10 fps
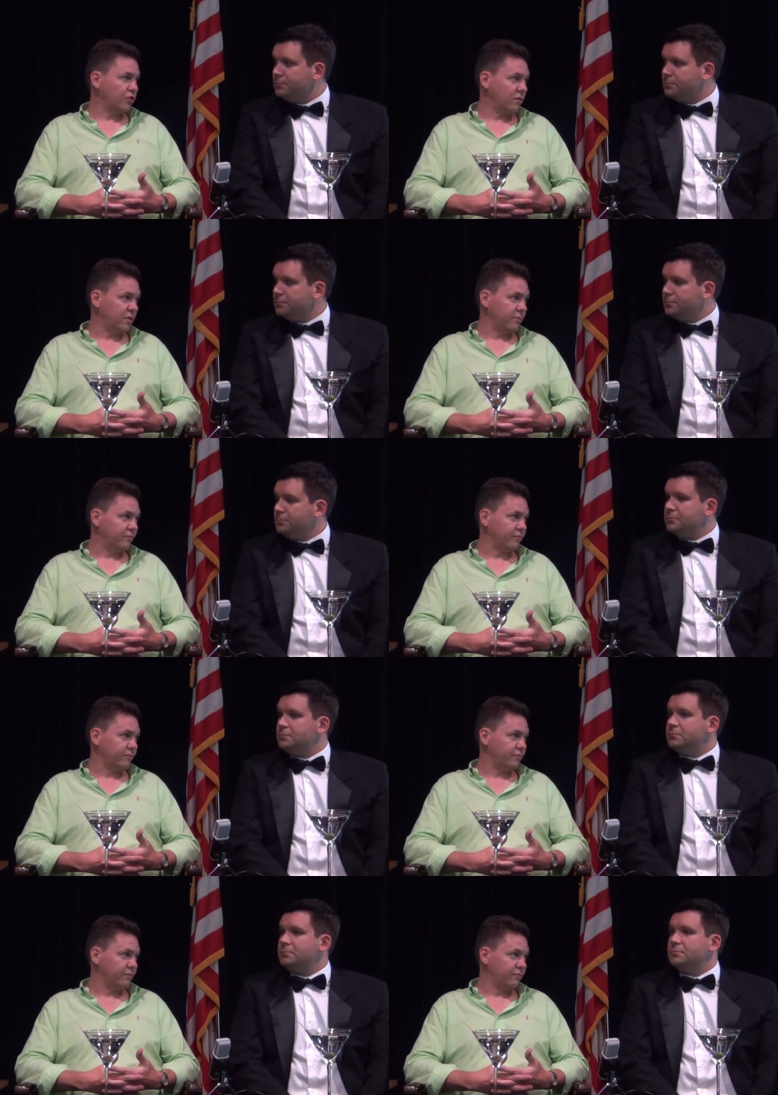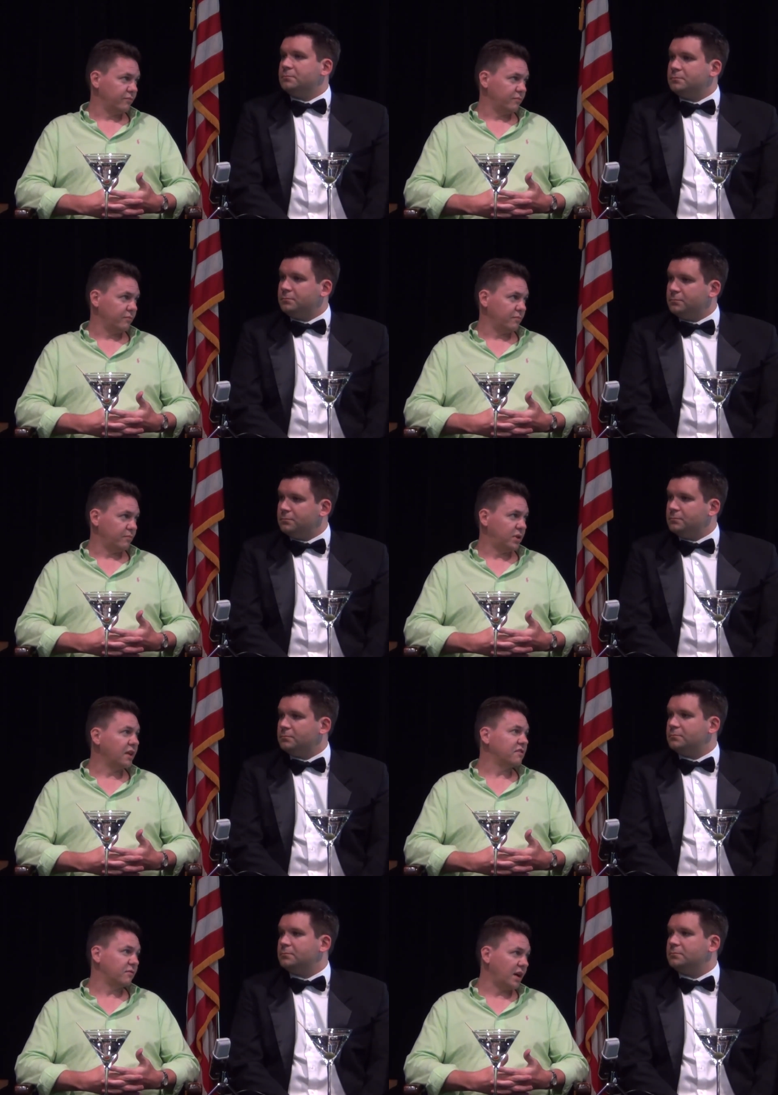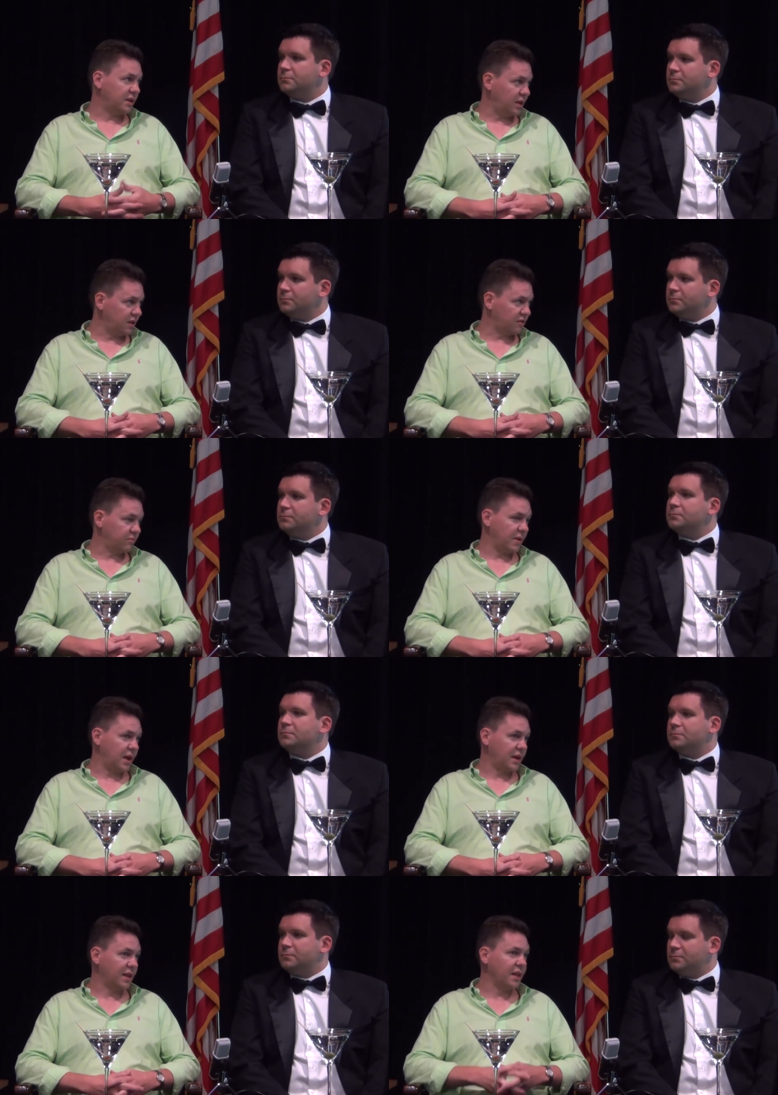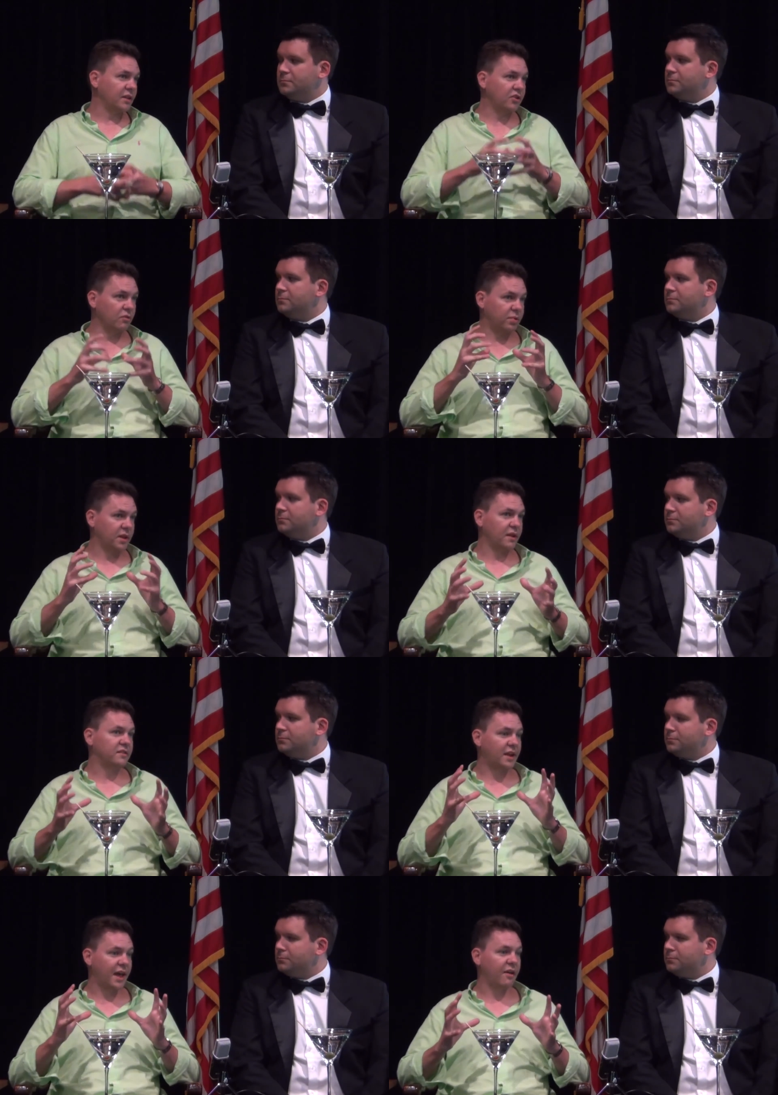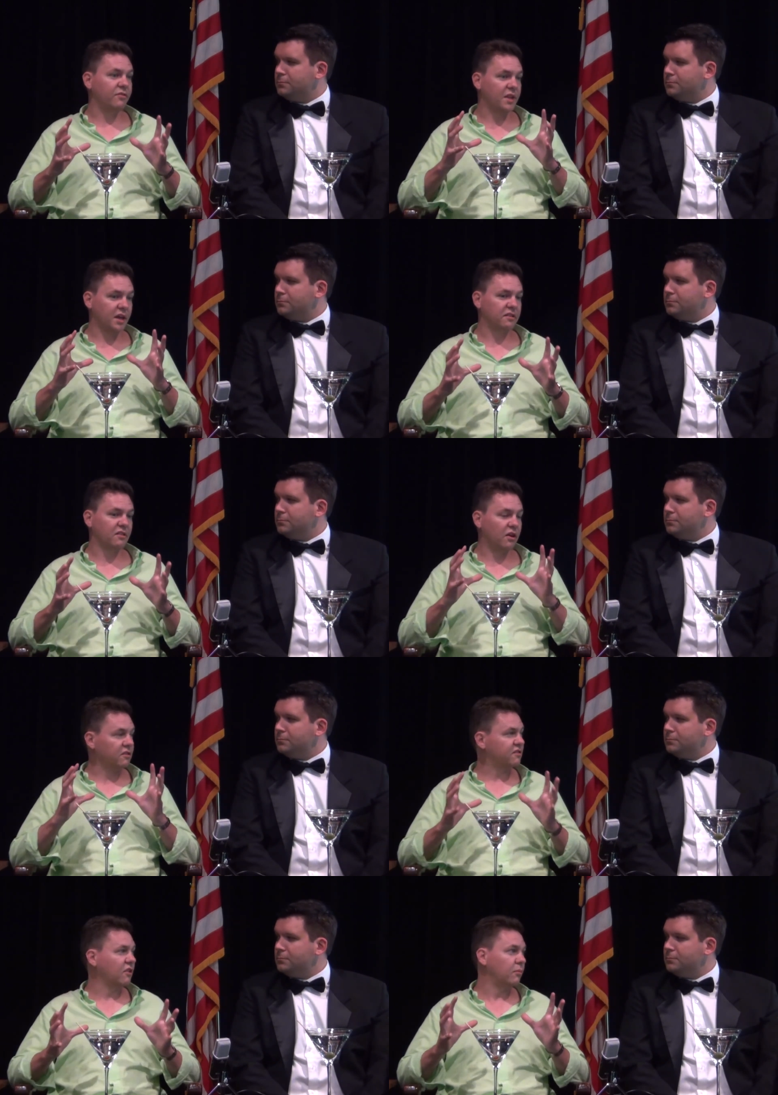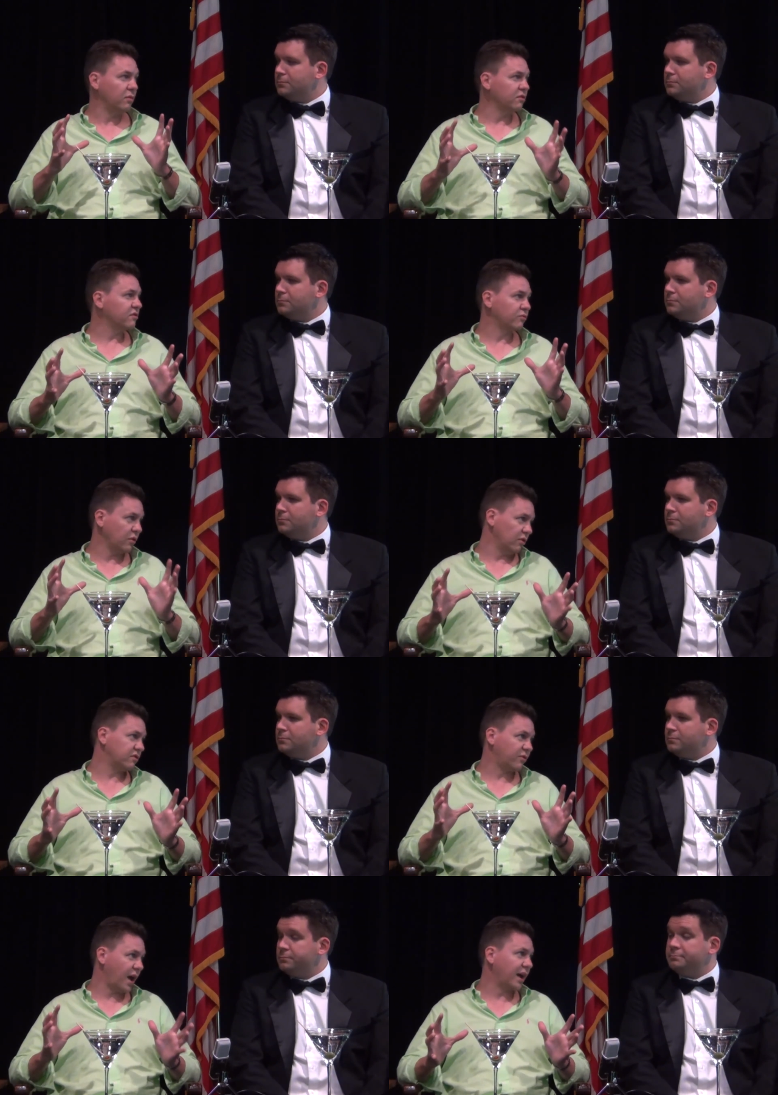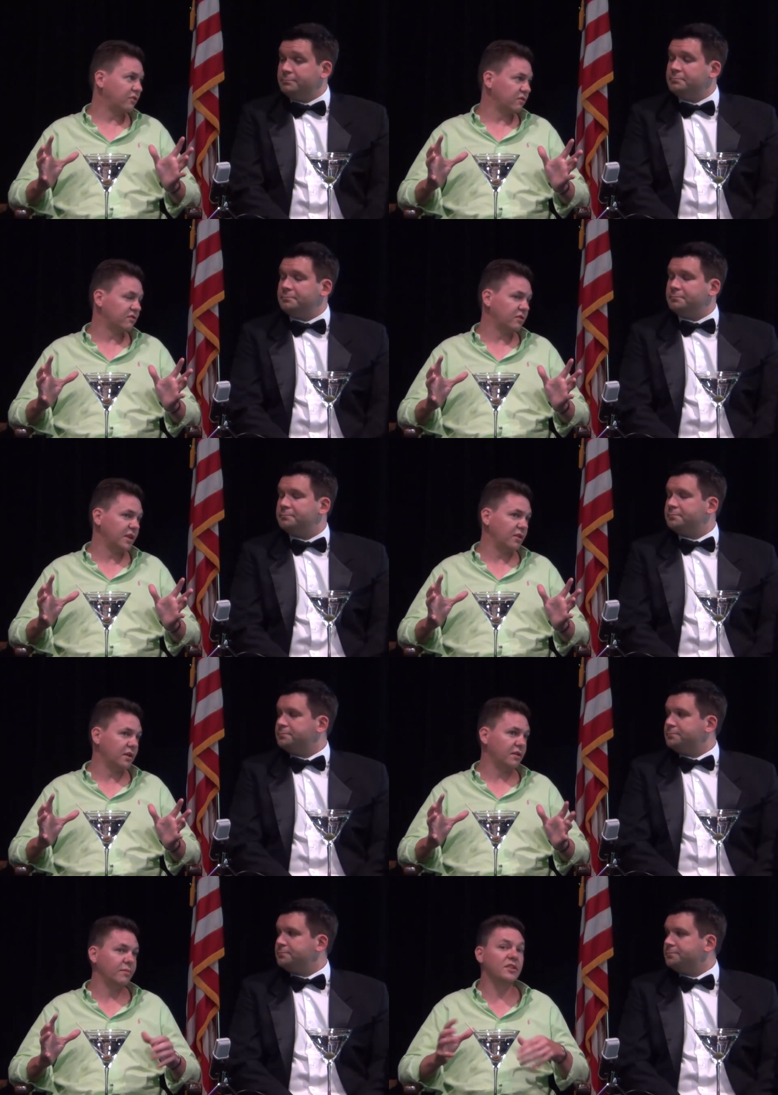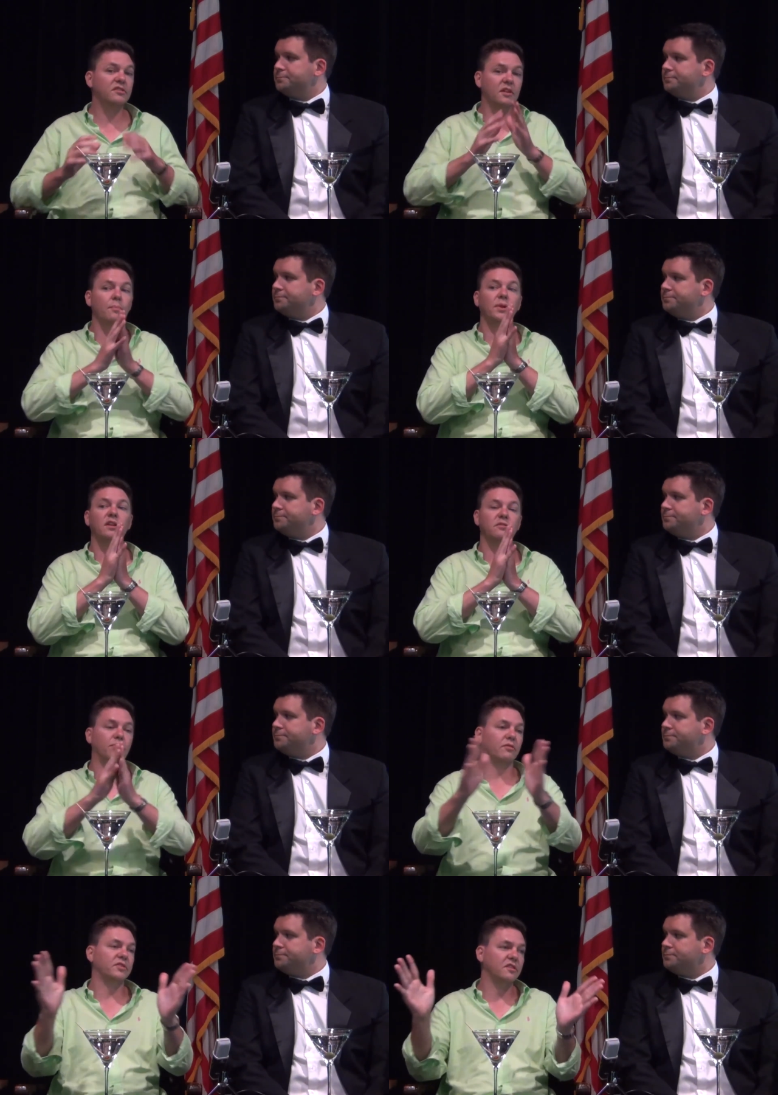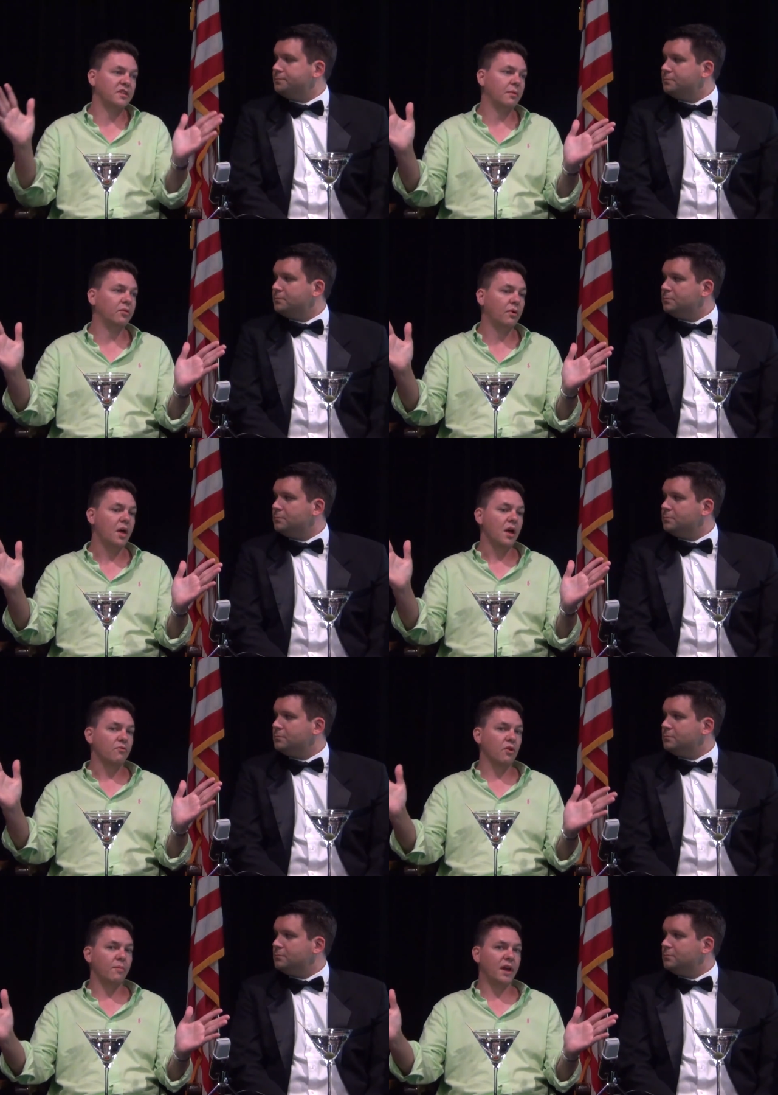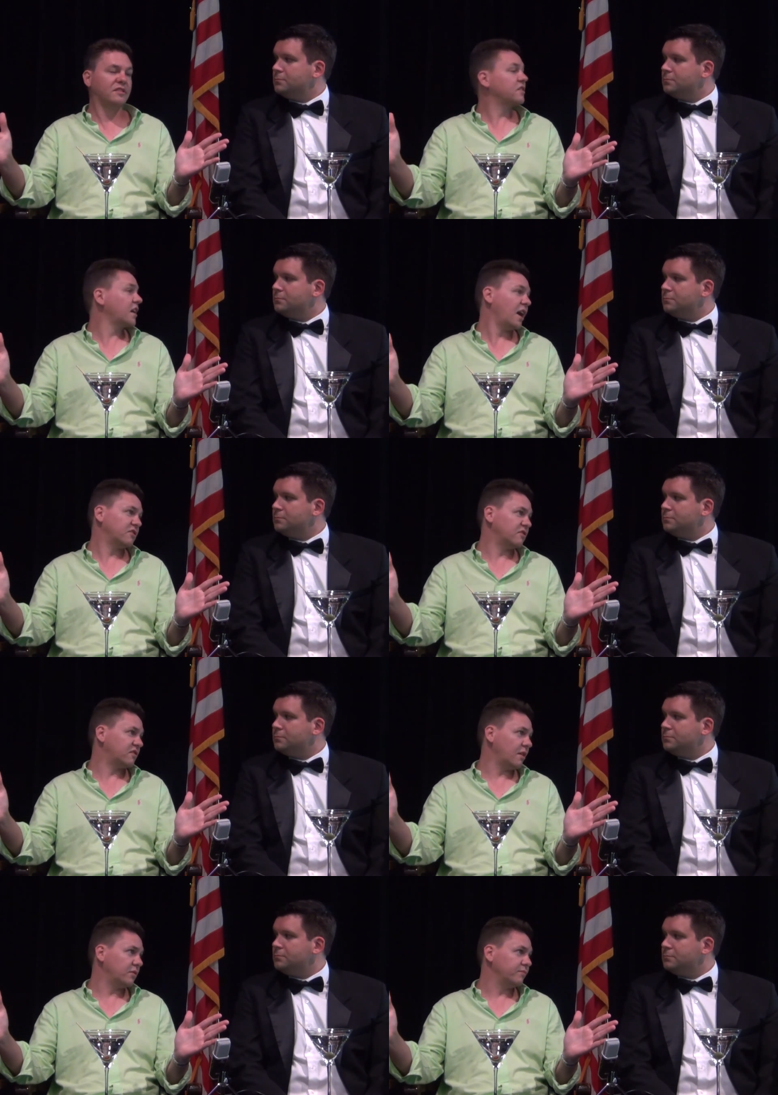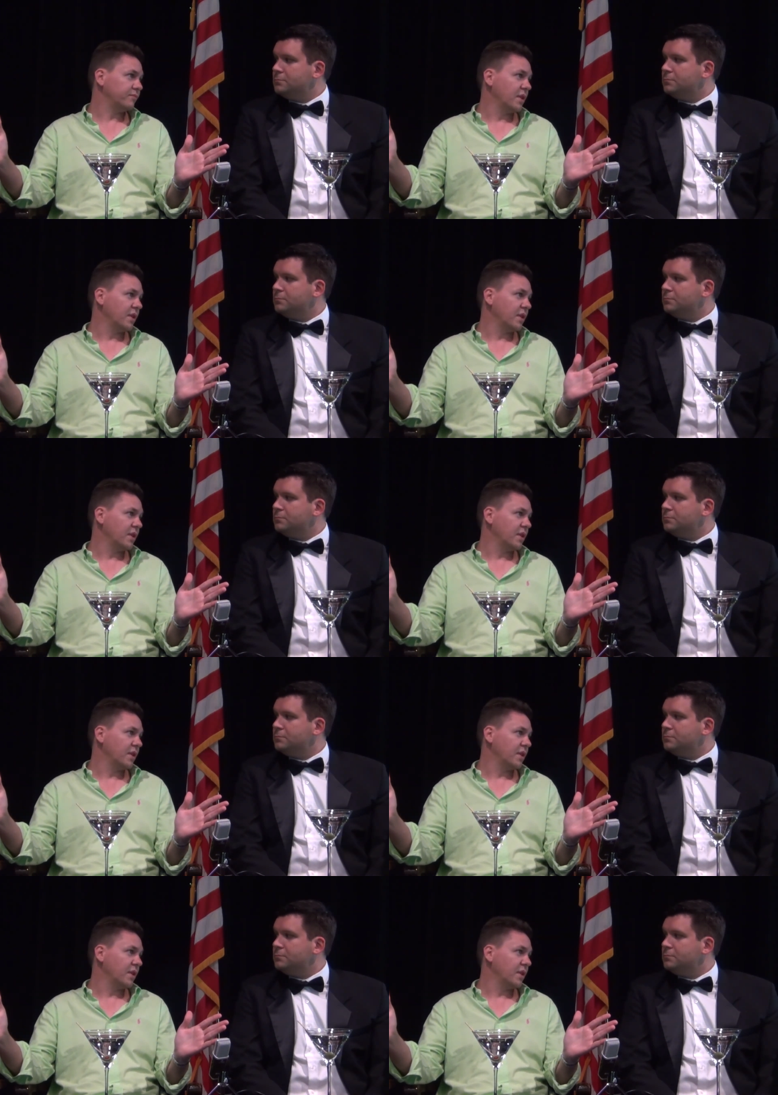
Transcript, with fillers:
Speaker 1: driven plays of ideas. And I like to do plays that have nice ensembles of roles for actors so that you can. I mean, this company is a perfect example. Romance is a cast of seven,